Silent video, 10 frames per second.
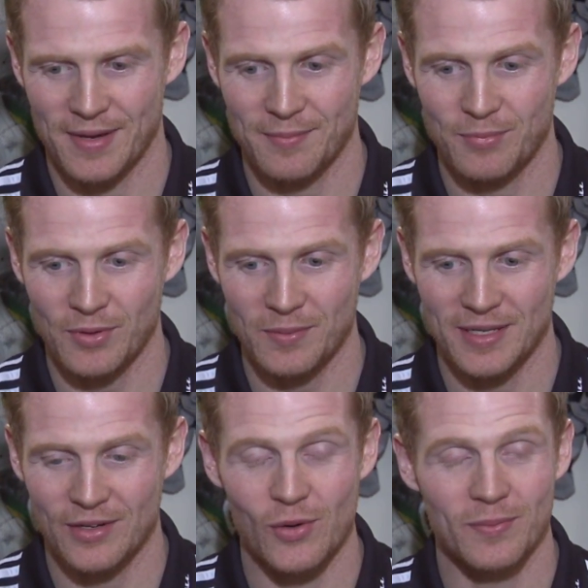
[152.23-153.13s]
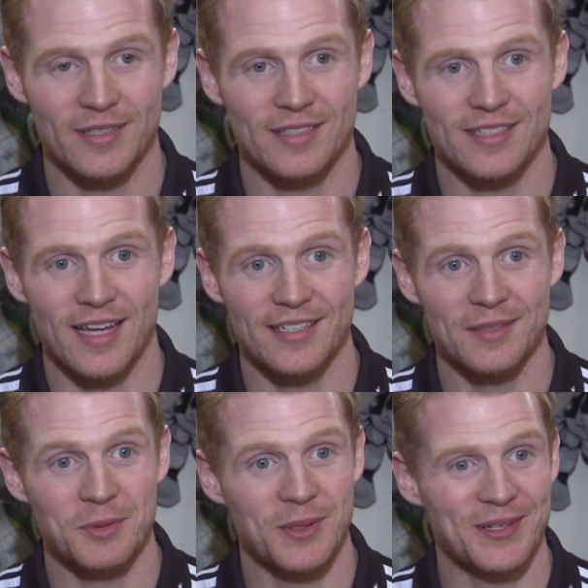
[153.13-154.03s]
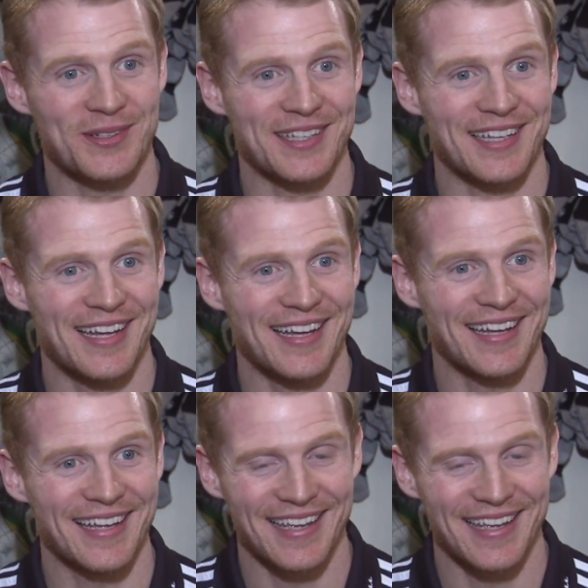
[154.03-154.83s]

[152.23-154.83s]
I'd probably make homemade lasagna. I'm quite good at that.